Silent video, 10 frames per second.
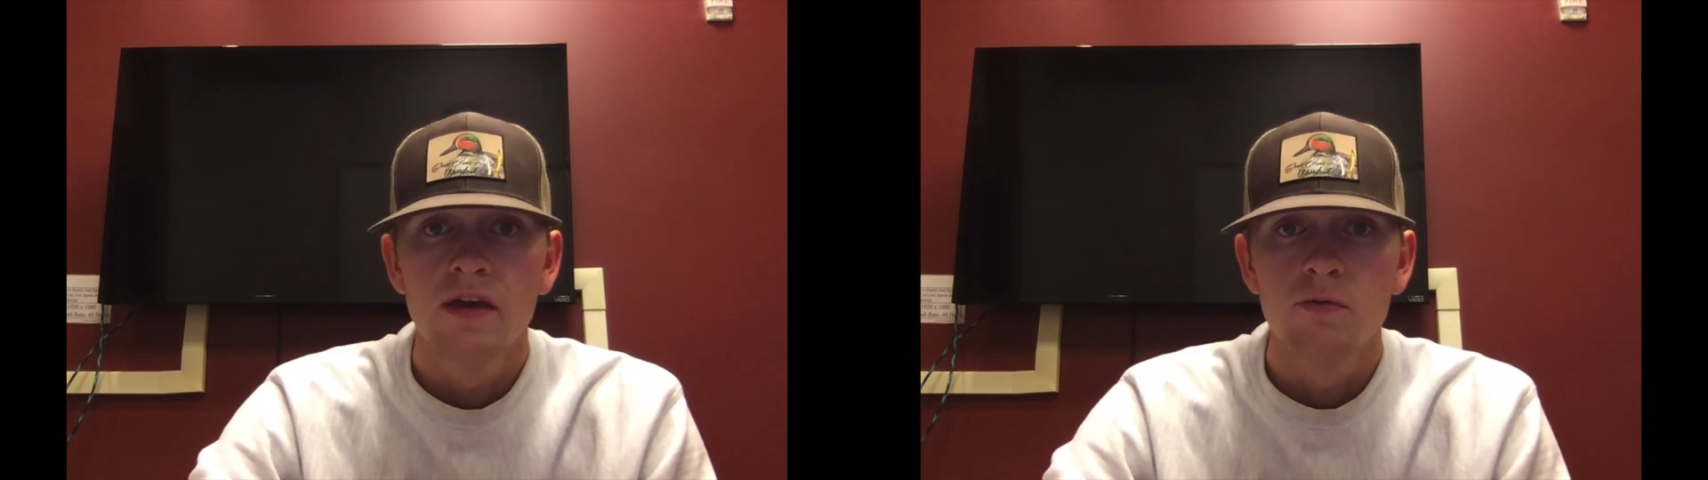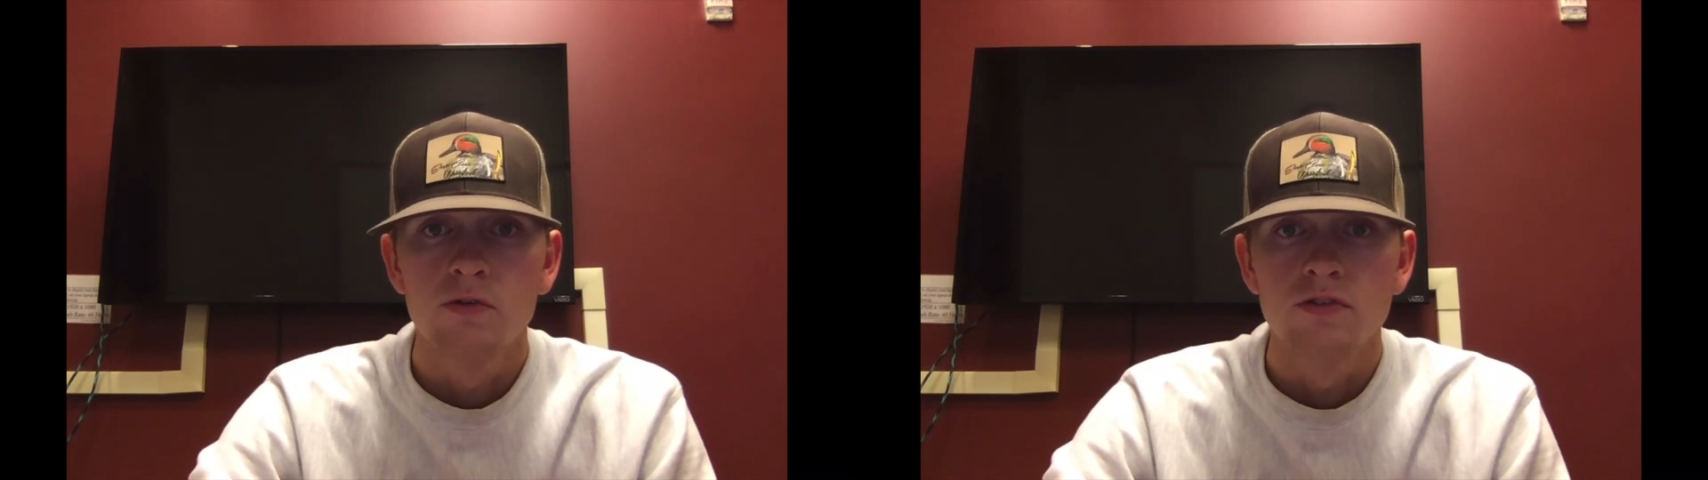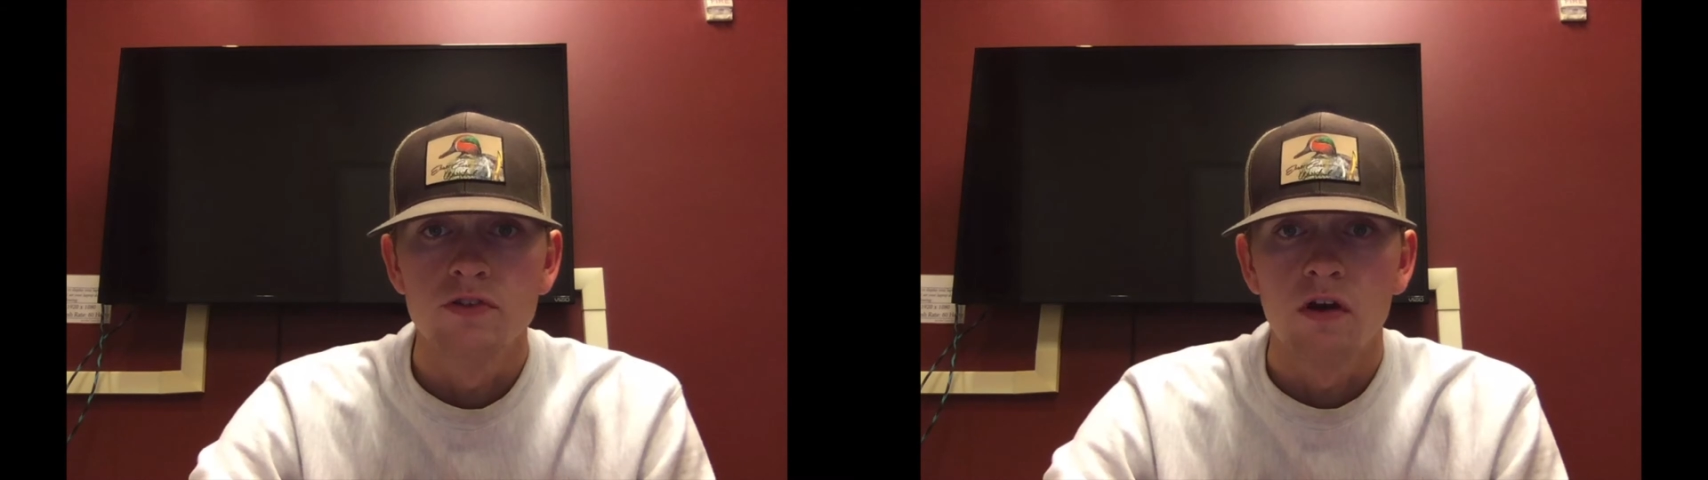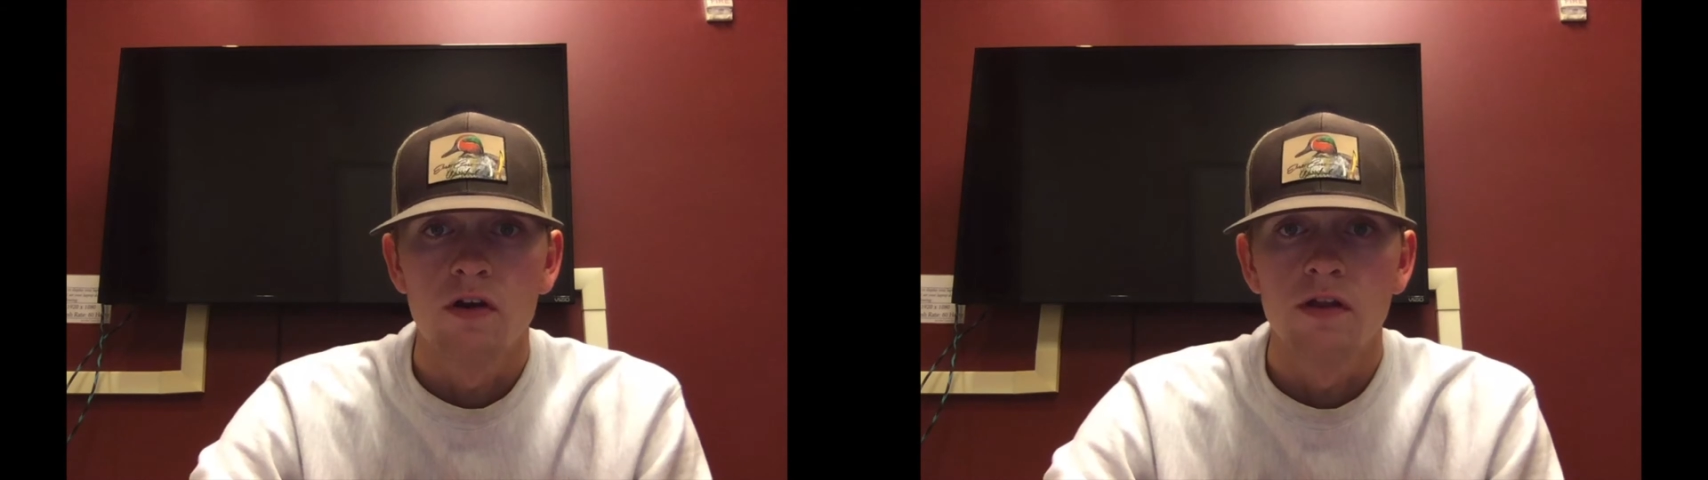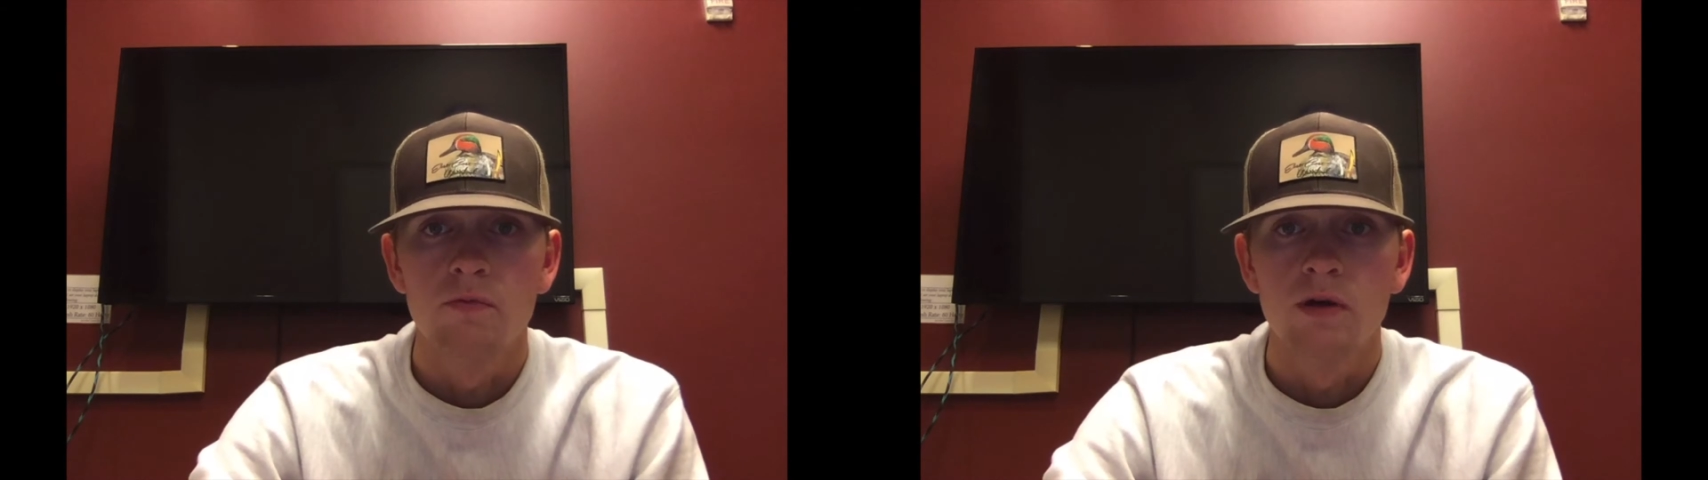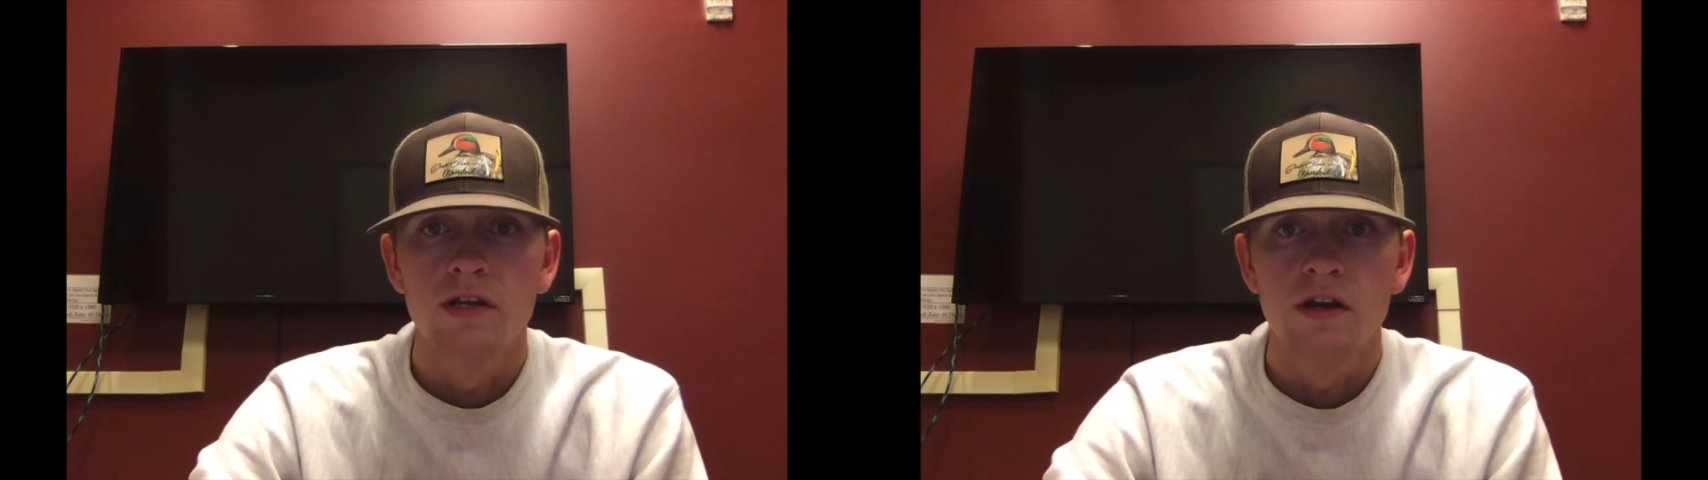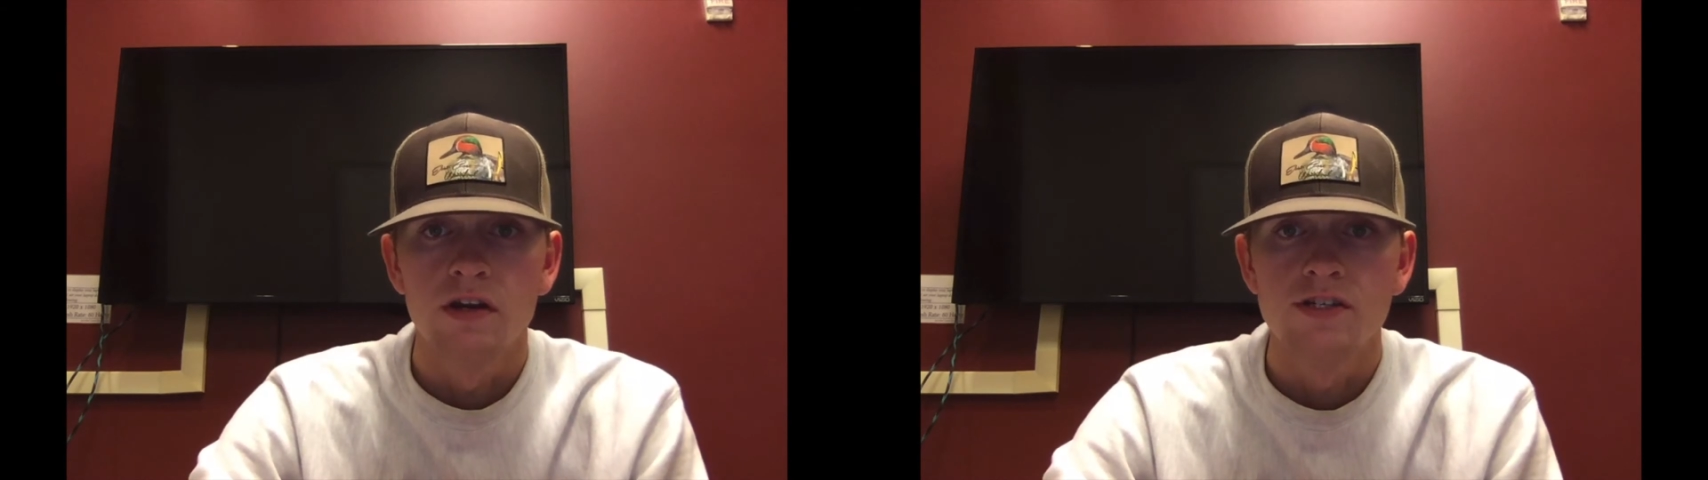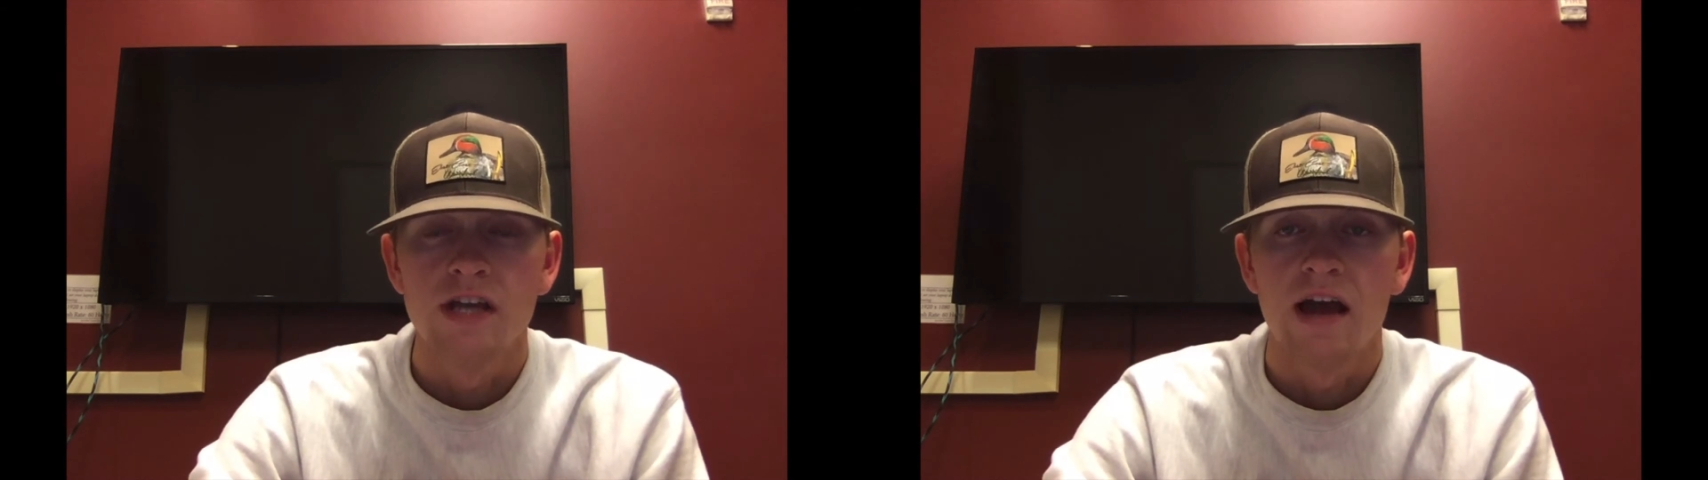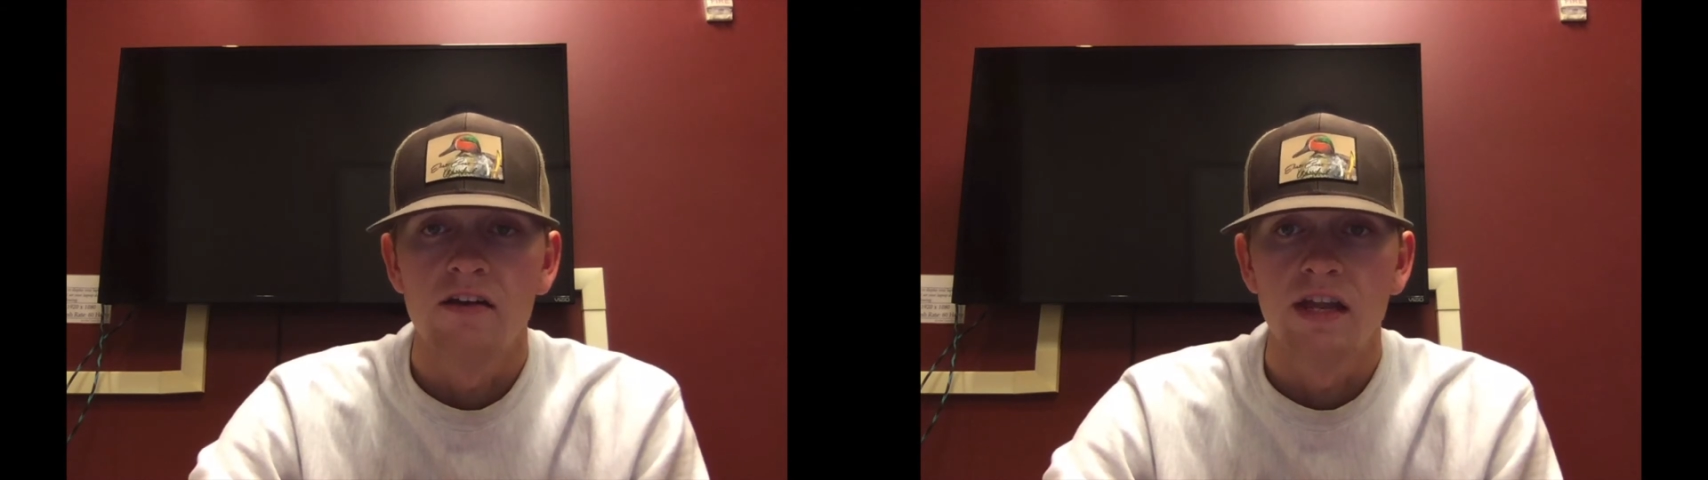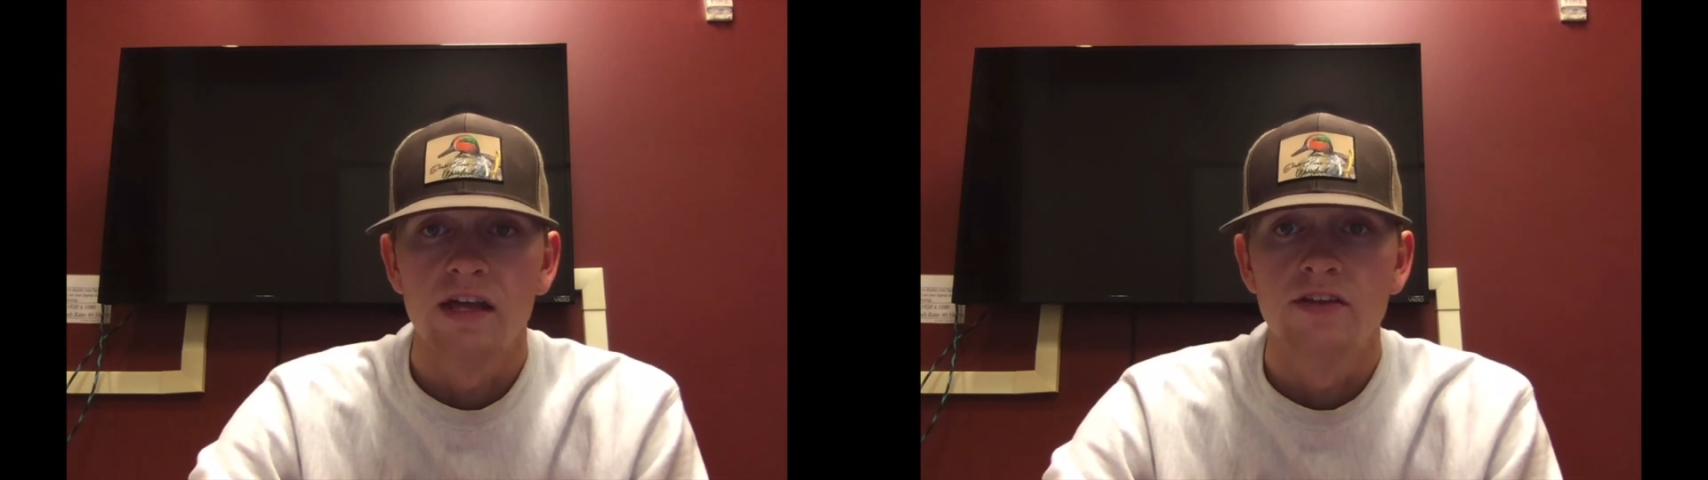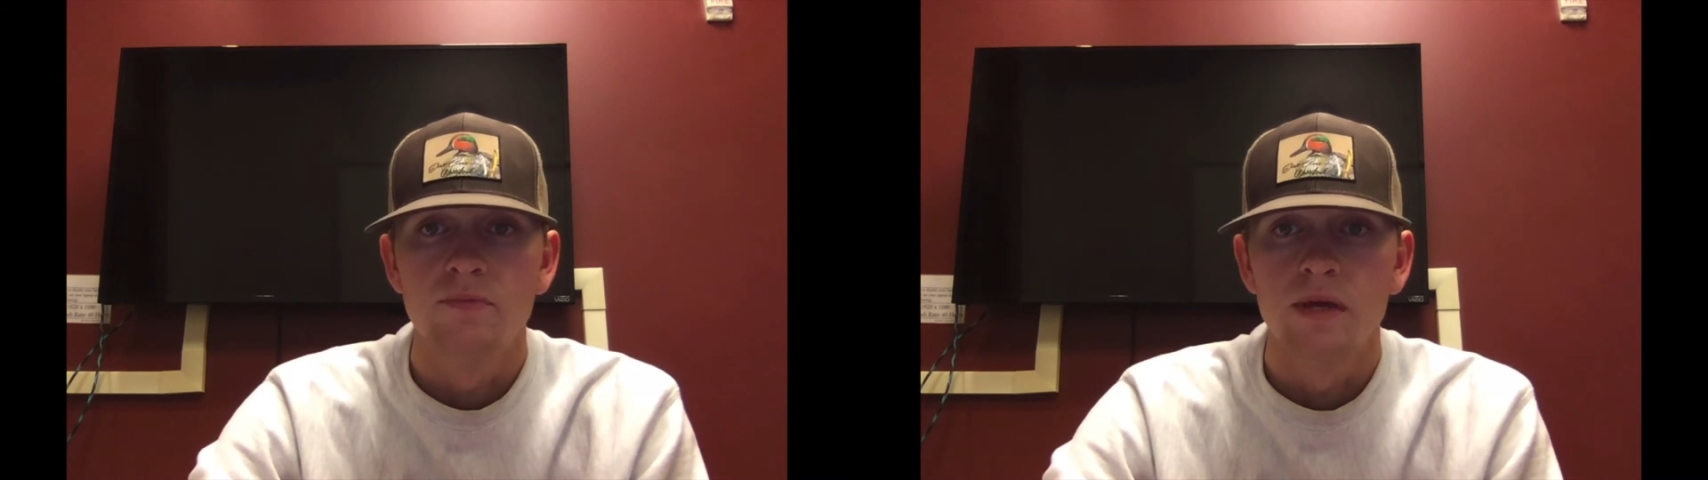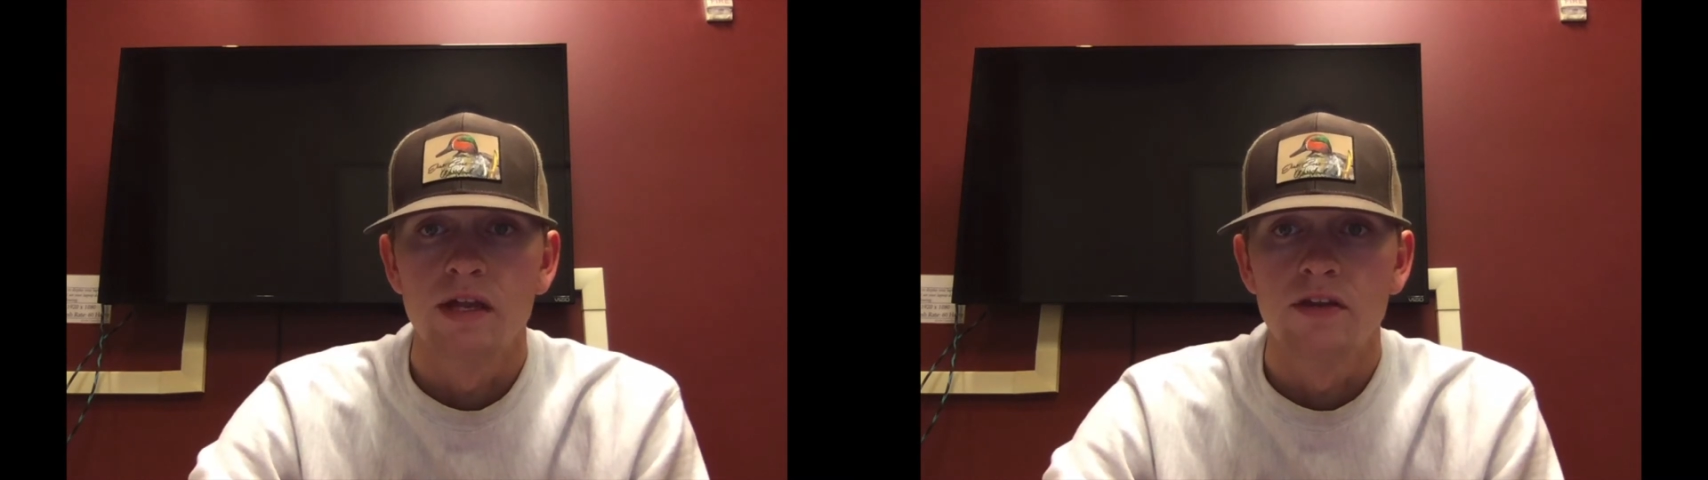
was started when Yang Xiao led his men